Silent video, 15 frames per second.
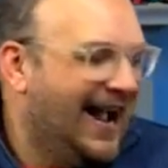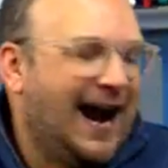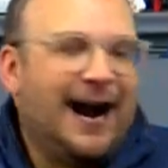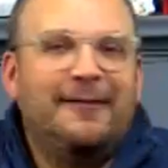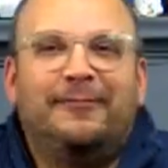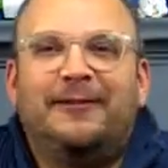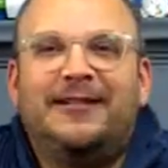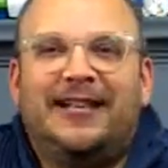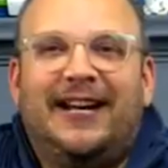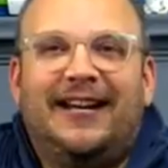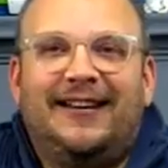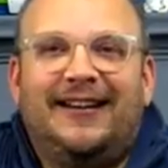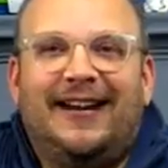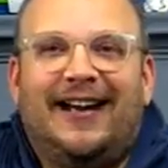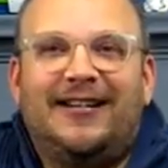I appreciate
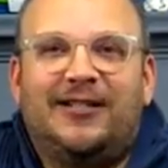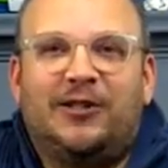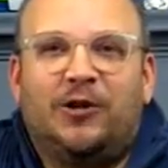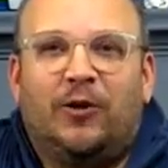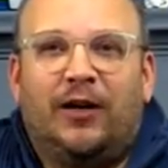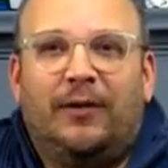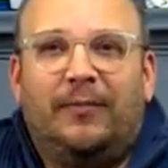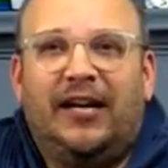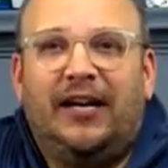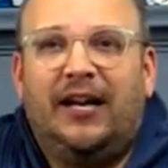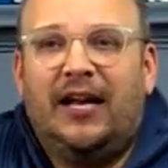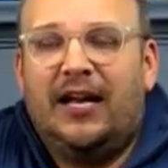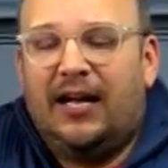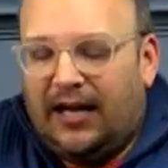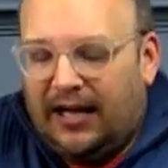you guys joining me.
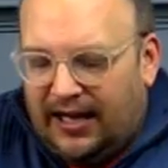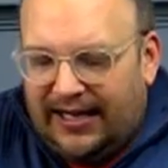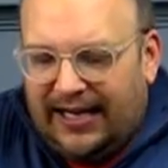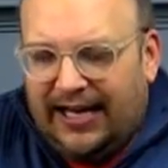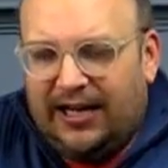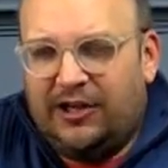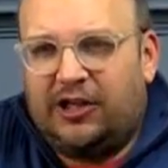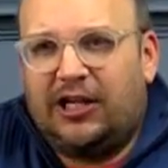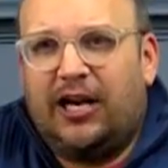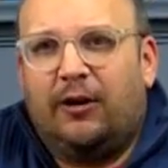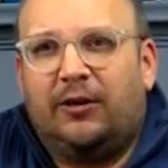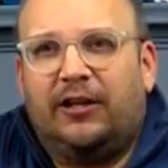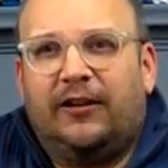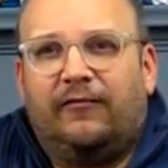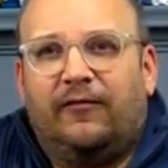Again, share
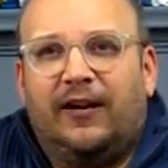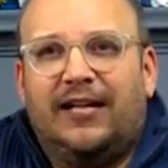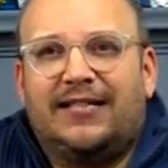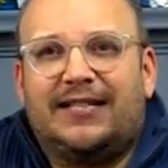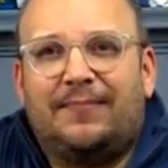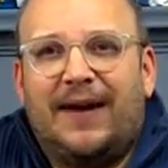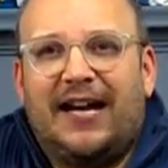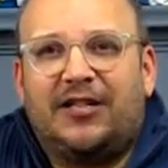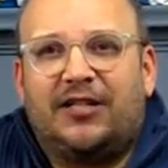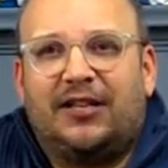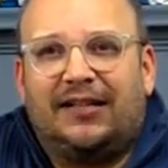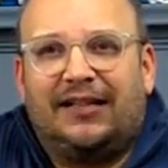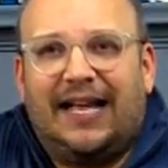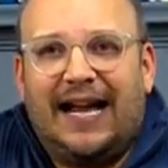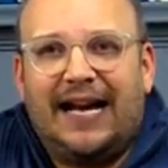with your friends, smash the
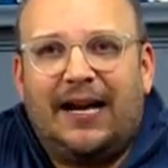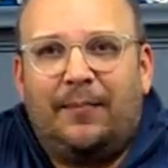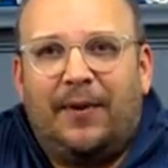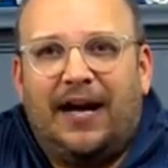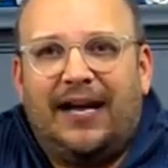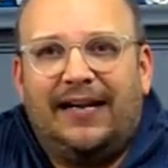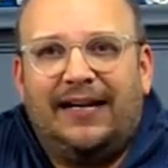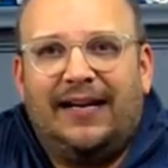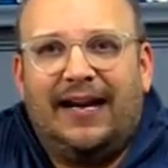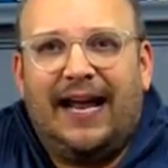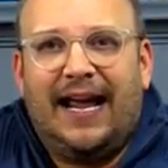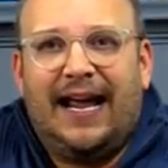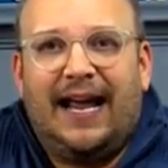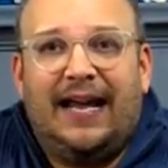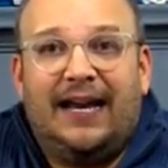like button,
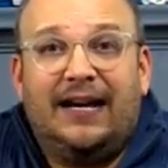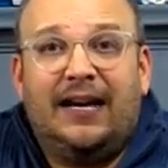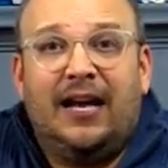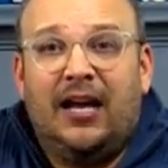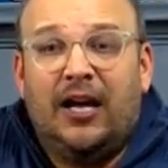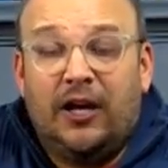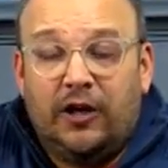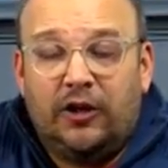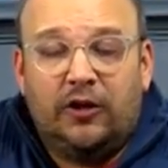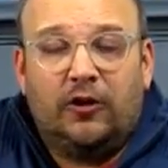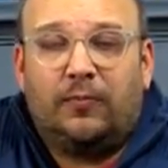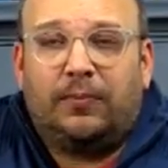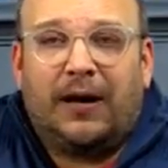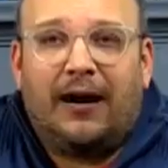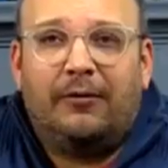and you'll
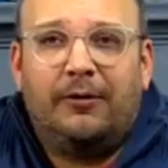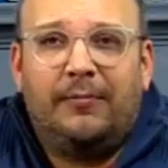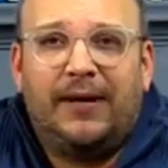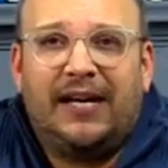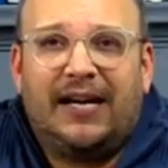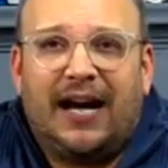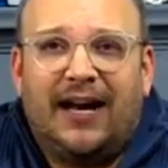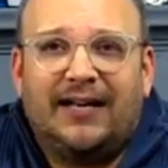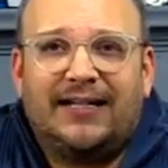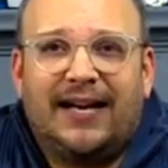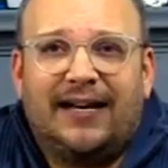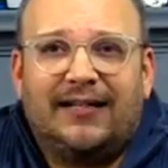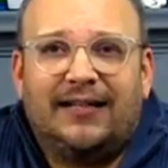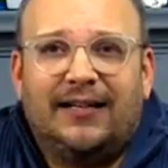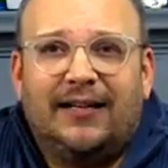probably be
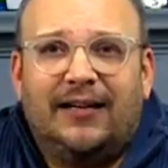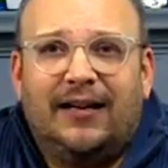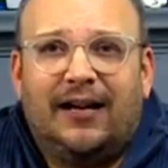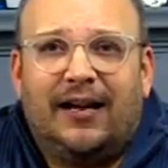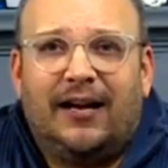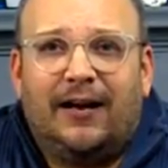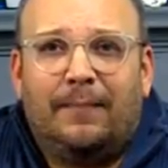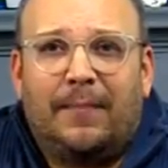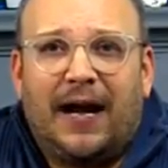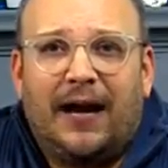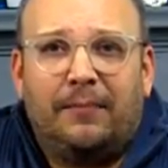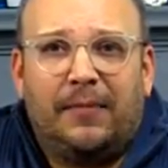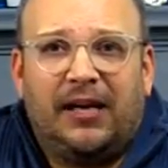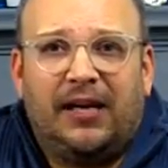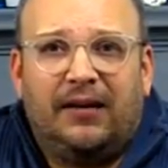contacted uh, by
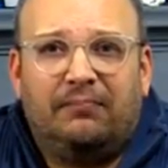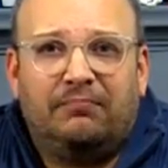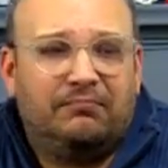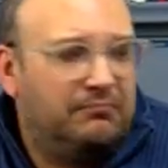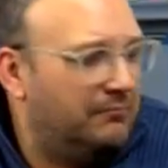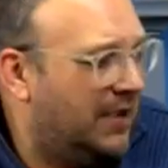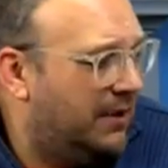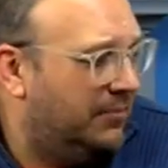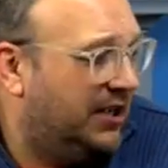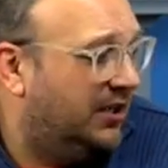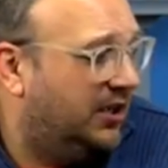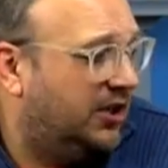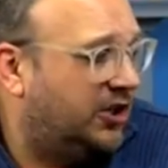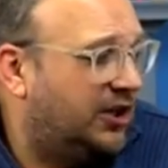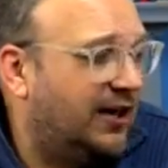me, maybe
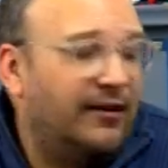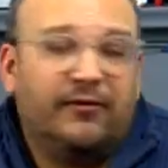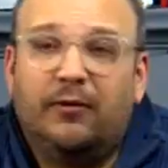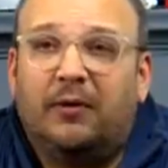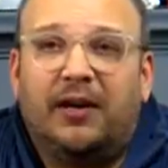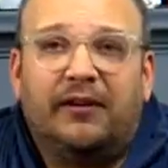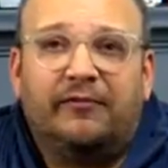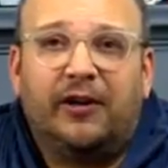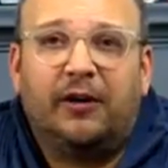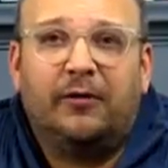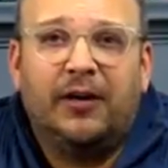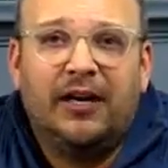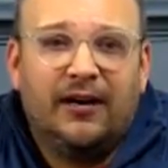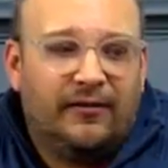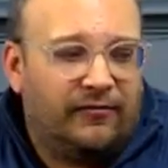each and every one of you,
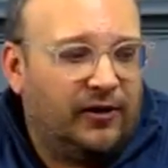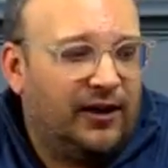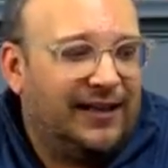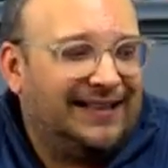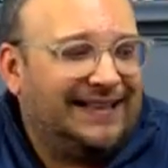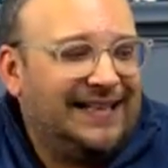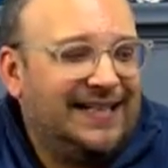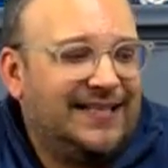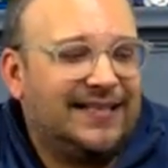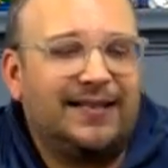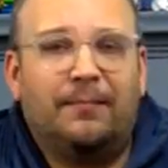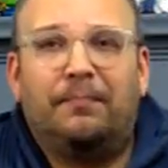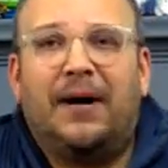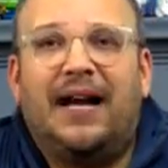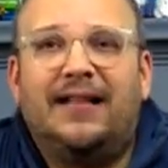for at least some
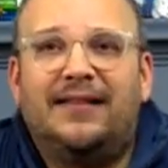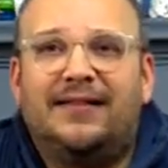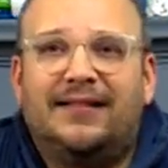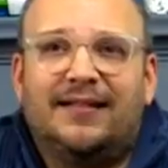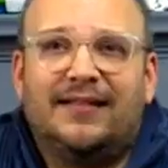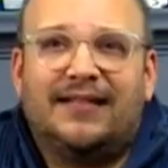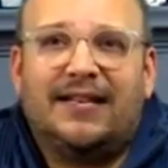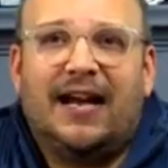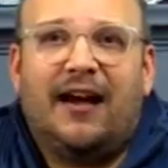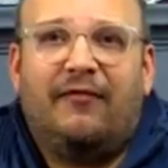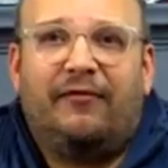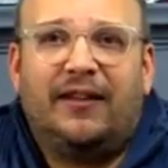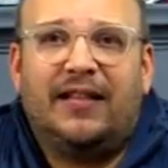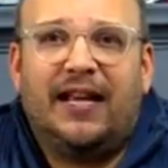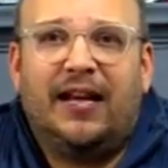buttons and stuff,
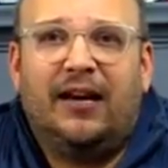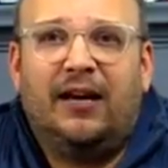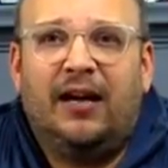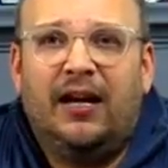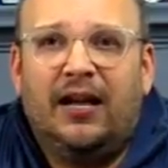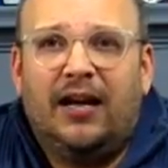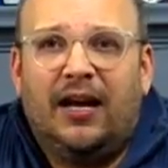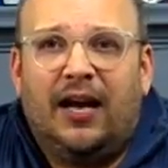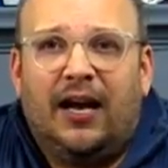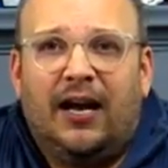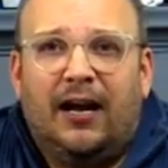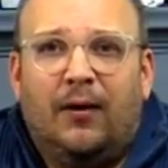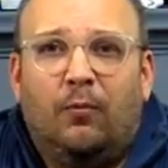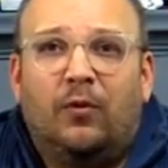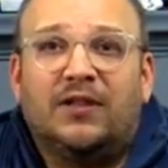and then
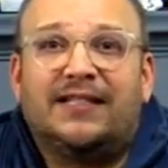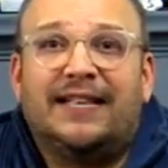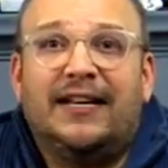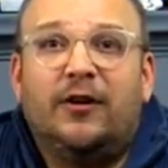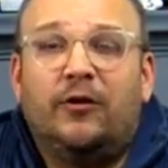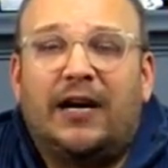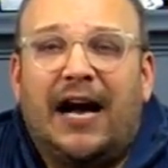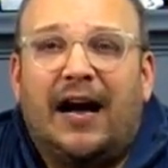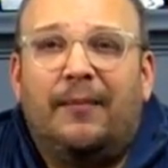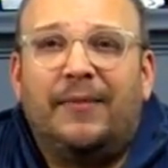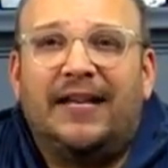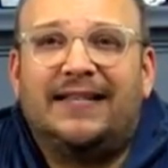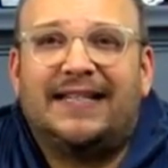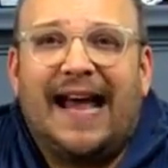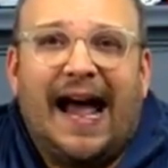uh, we'll see who
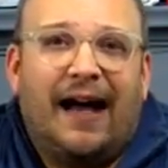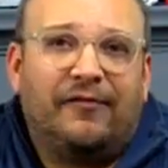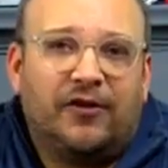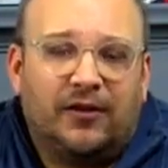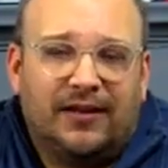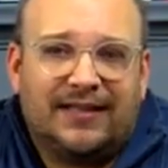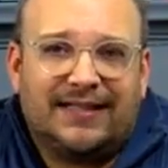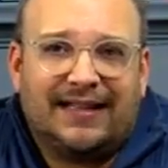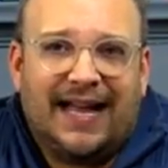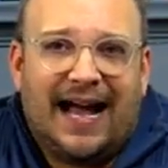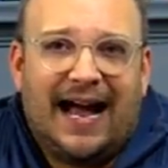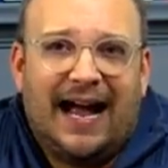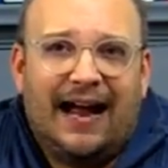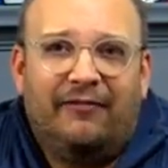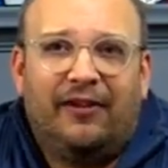comments after it's
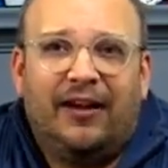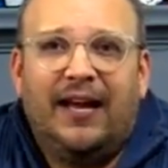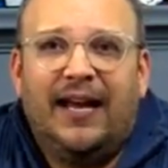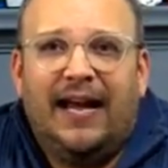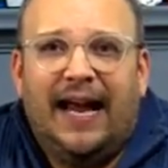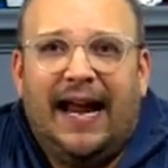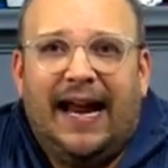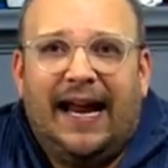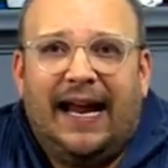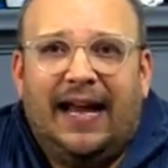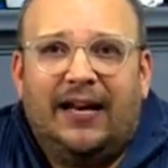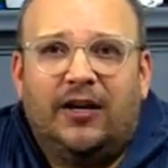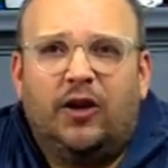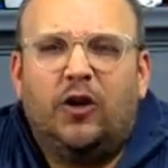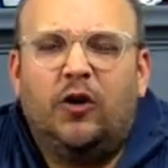live
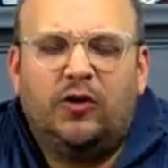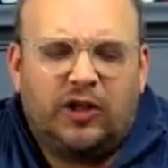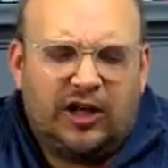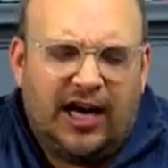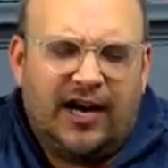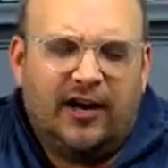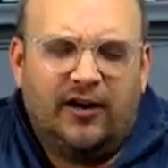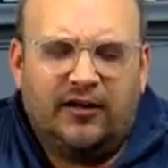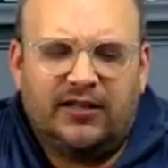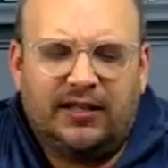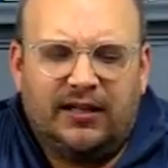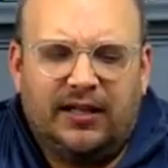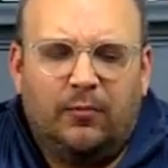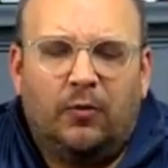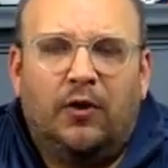and who shares, and
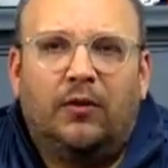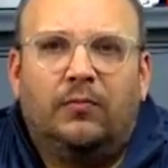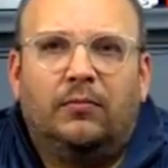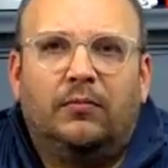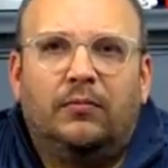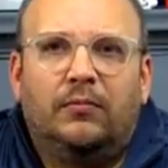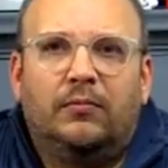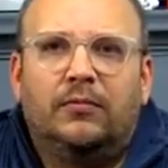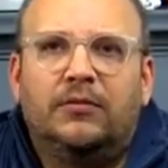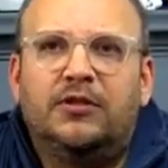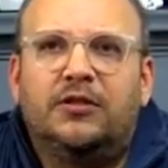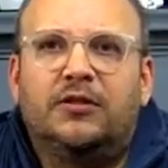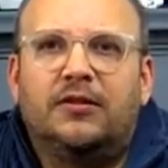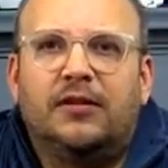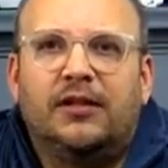then we'll,
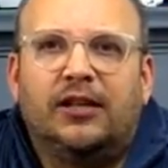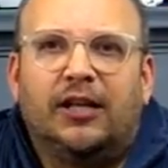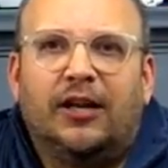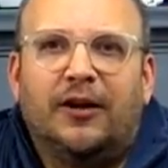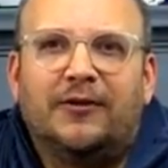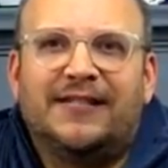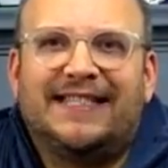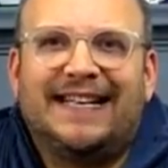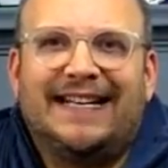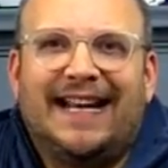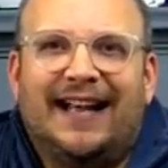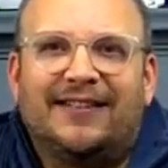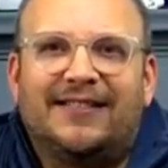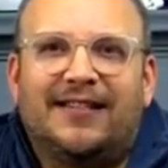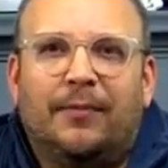you know, send
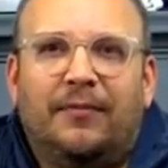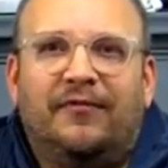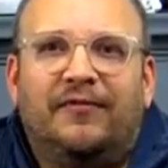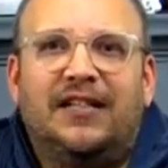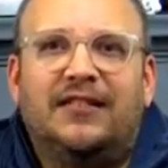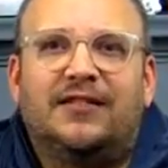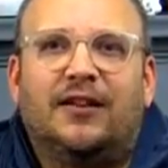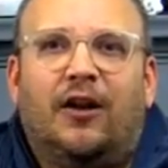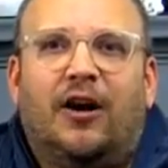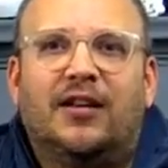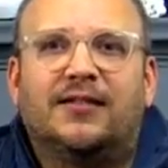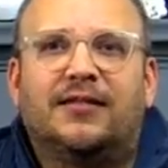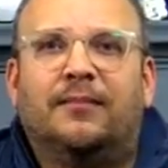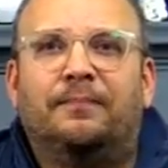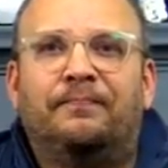out some of these
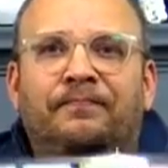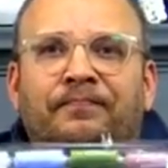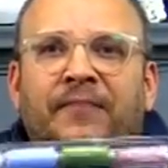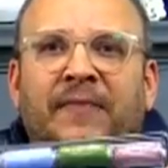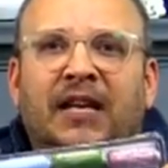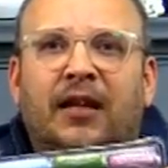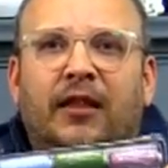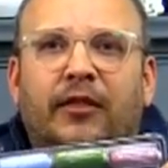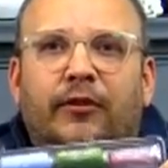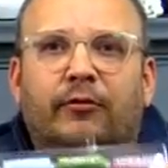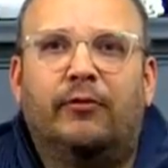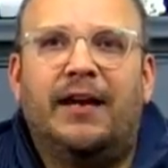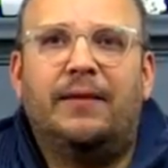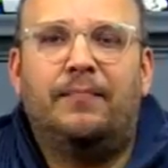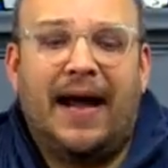awesome
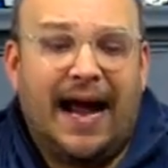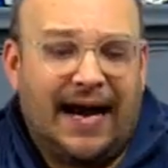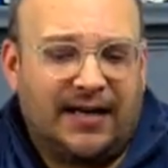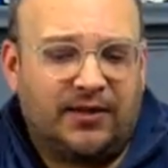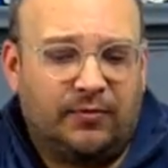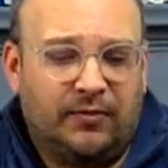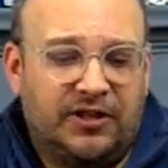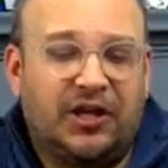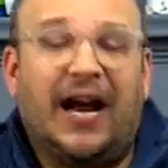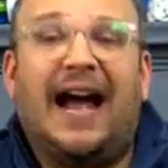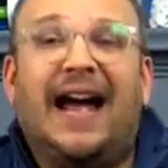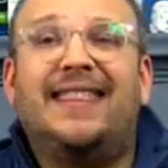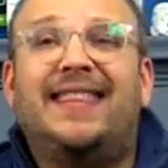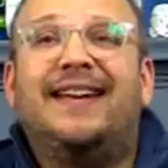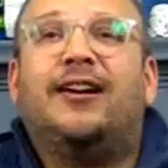thread packs, which I
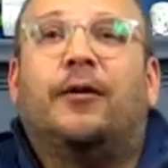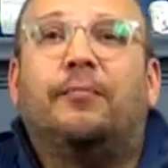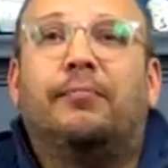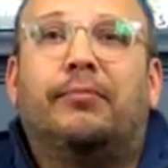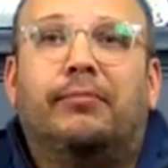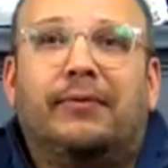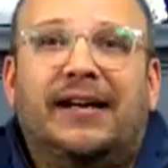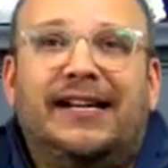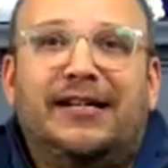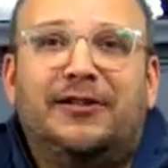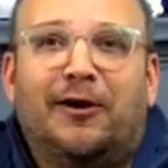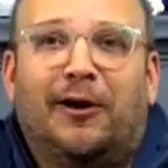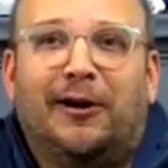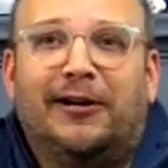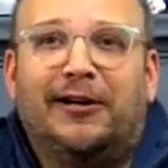think are pretty
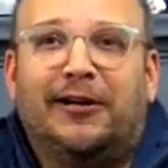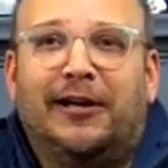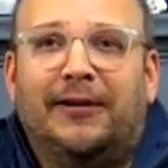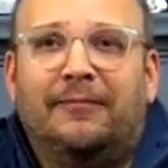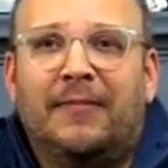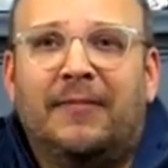darn good.